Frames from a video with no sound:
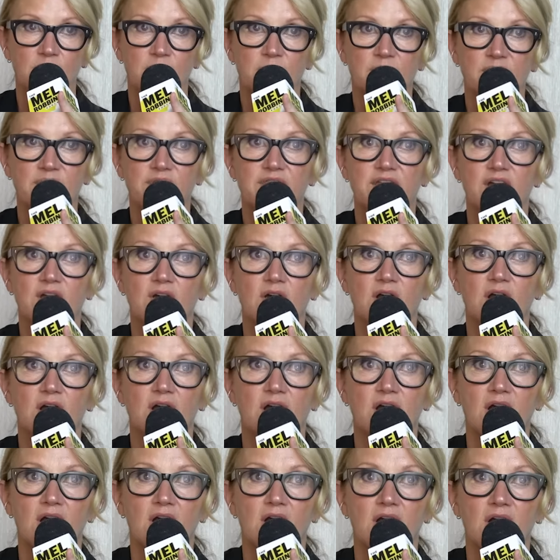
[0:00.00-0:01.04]
but there
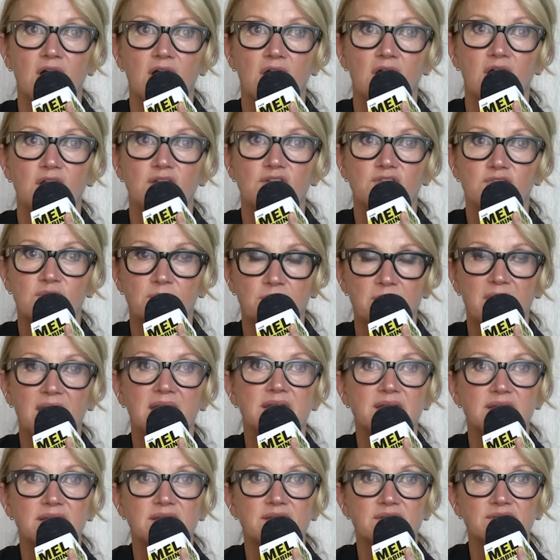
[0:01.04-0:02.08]
are
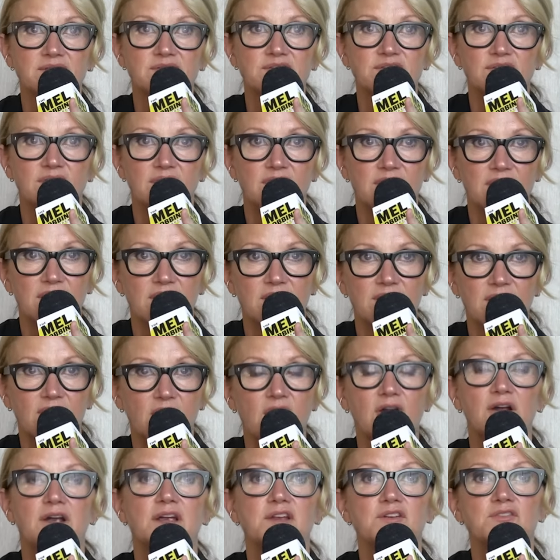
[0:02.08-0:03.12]
tremendous
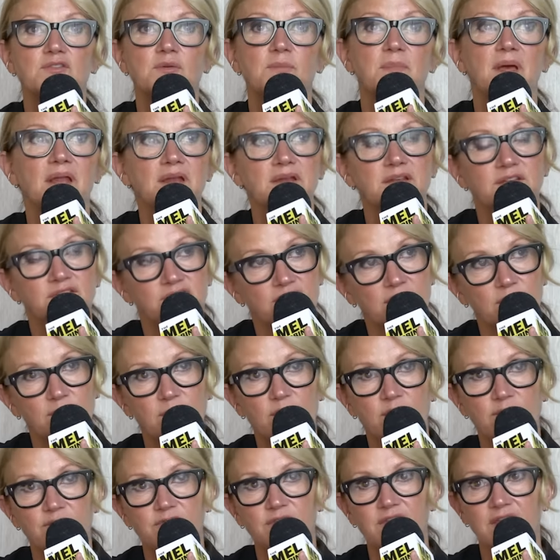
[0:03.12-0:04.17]
there are a tremendous
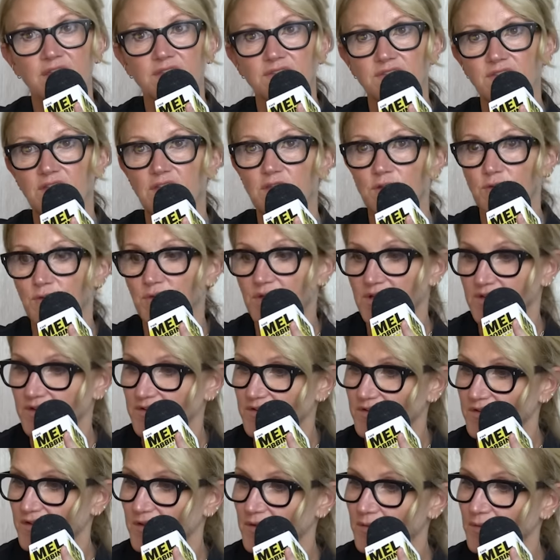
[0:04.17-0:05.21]
number of things that you
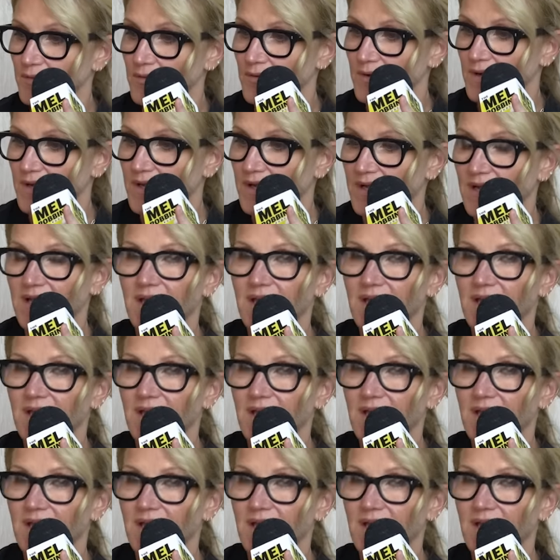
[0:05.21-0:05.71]
can do